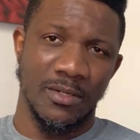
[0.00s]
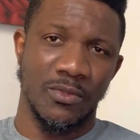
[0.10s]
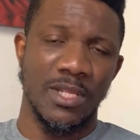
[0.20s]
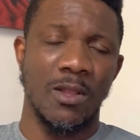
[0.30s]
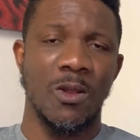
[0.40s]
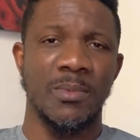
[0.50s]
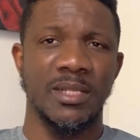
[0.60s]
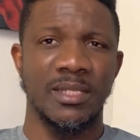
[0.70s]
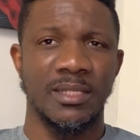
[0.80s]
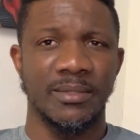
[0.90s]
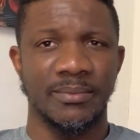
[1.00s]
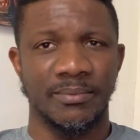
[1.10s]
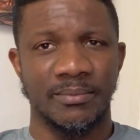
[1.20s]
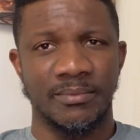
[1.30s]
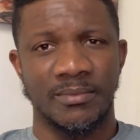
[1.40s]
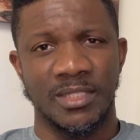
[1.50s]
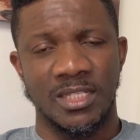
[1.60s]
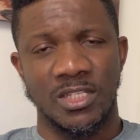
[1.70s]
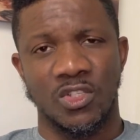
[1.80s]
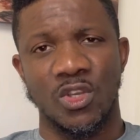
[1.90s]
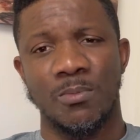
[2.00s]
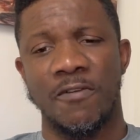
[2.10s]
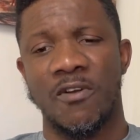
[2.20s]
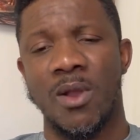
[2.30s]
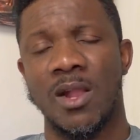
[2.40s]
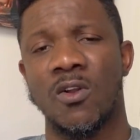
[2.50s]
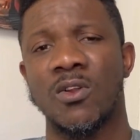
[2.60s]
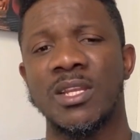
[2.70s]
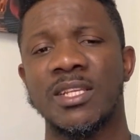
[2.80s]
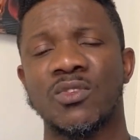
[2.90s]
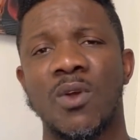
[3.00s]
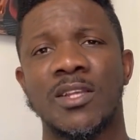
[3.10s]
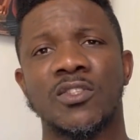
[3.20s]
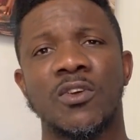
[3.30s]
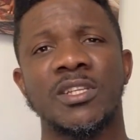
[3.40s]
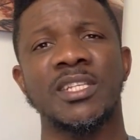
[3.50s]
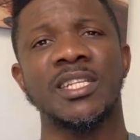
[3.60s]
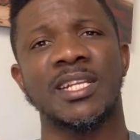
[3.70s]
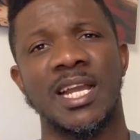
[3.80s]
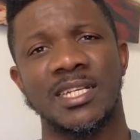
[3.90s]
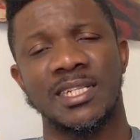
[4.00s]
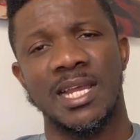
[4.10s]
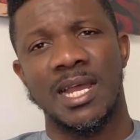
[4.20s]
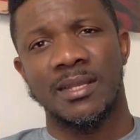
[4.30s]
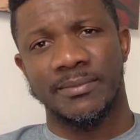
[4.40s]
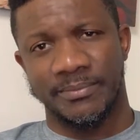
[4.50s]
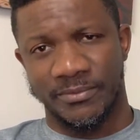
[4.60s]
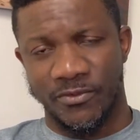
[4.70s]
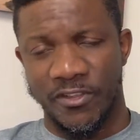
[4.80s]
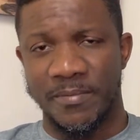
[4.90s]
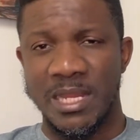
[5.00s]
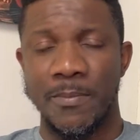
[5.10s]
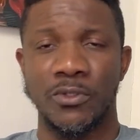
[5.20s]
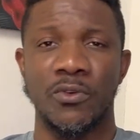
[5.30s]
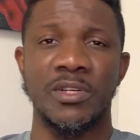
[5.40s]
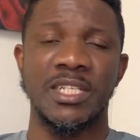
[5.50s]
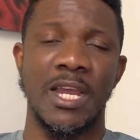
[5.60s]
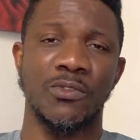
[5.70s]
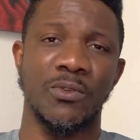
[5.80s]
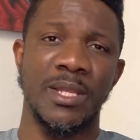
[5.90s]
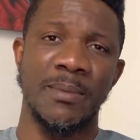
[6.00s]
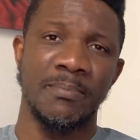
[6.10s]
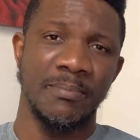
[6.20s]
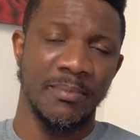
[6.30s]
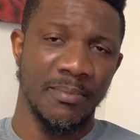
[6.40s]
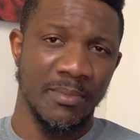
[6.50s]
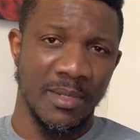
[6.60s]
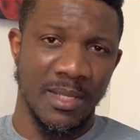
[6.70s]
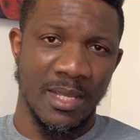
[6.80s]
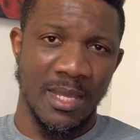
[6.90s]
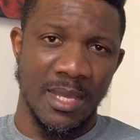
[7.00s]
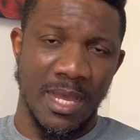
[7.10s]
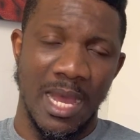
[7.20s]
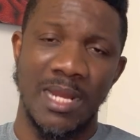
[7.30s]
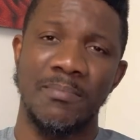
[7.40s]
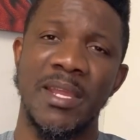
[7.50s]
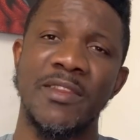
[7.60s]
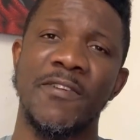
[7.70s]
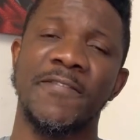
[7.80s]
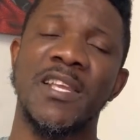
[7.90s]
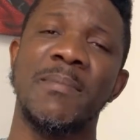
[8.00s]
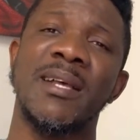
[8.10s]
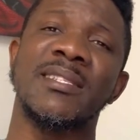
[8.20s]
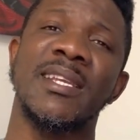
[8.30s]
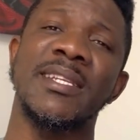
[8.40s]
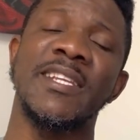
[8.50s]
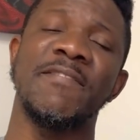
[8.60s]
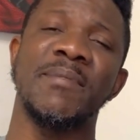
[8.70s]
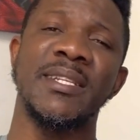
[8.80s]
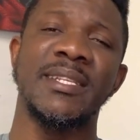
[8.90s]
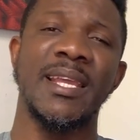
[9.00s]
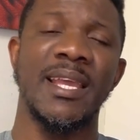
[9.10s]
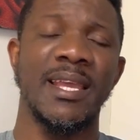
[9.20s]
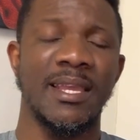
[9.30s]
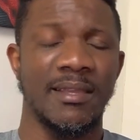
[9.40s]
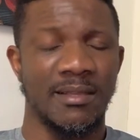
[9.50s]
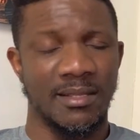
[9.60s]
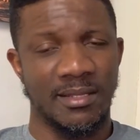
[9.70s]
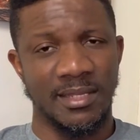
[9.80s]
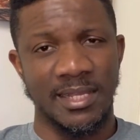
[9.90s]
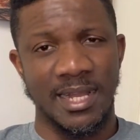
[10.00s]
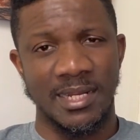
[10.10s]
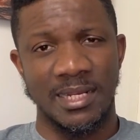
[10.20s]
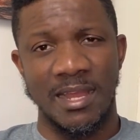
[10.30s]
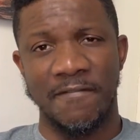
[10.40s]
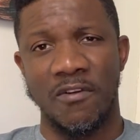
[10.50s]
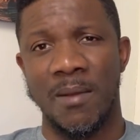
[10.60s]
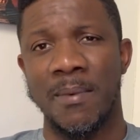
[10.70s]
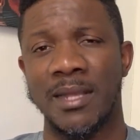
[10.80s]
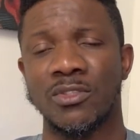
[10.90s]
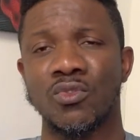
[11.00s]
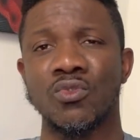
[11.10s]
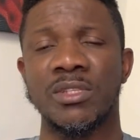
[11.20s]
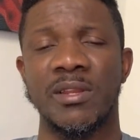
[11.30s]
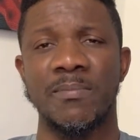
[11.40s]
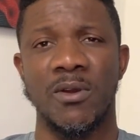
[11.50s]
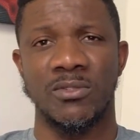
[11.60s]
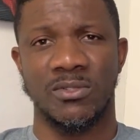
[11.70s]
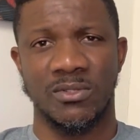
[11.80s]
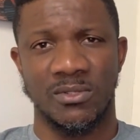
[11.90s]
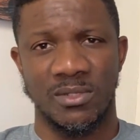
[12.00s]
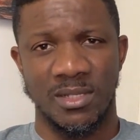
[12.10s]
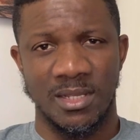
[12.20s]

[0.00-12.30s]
Noxacomedy, some of our colleagues who are studying in Canada, we've been able to reach out to them, and many of them are saying they've been there in Canada for about 2-3 months,